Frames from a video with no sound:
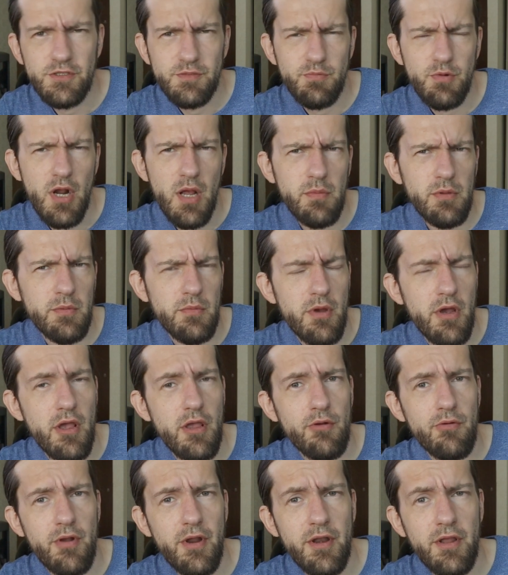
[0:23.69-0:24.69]
first problem
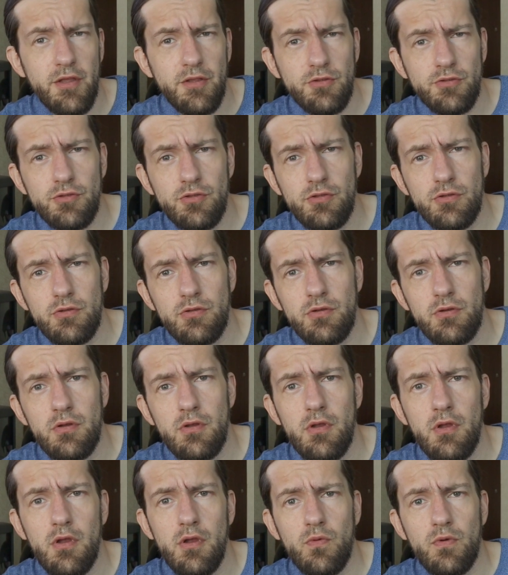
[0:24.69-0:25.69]
I ran into
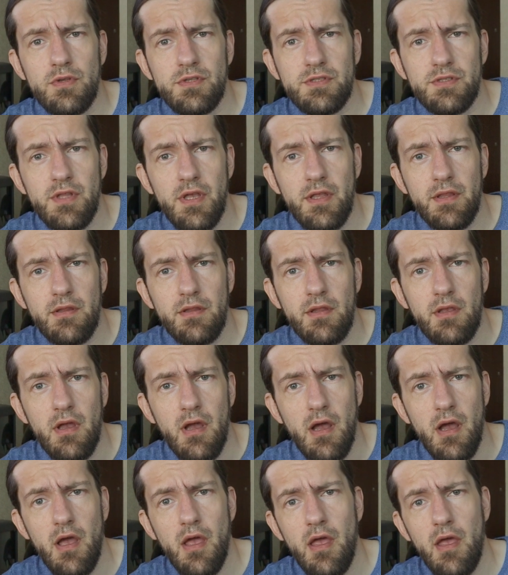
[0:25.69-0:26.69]
was that
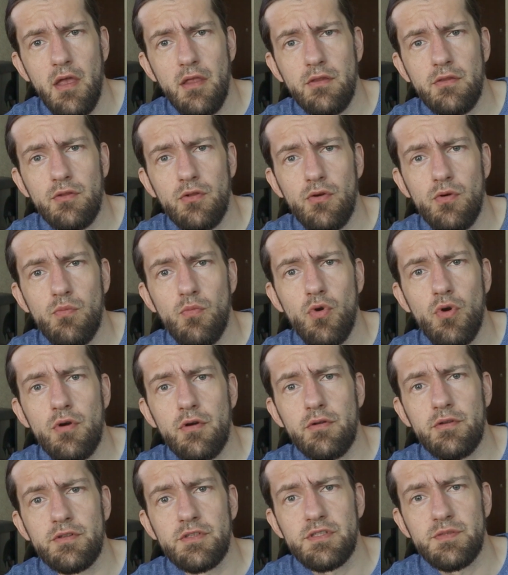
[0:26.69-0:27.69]
I had no
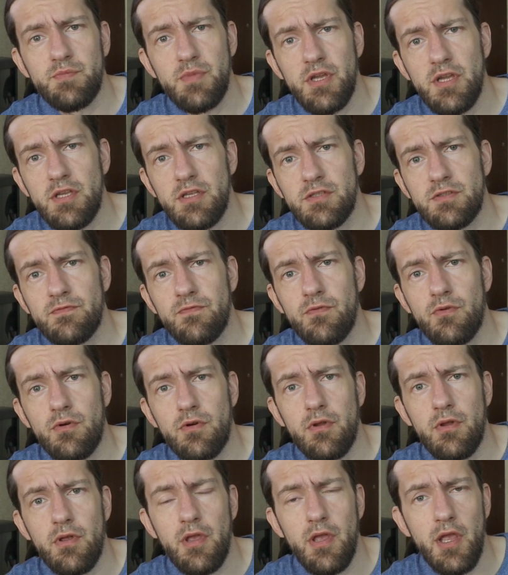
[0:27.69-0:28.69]
more space
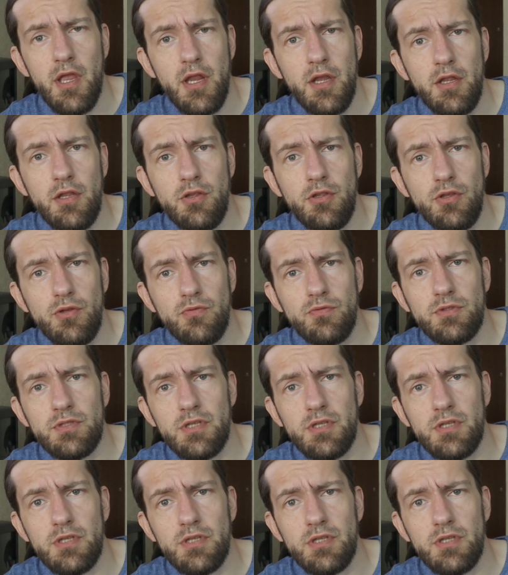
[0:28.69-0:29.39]
for any new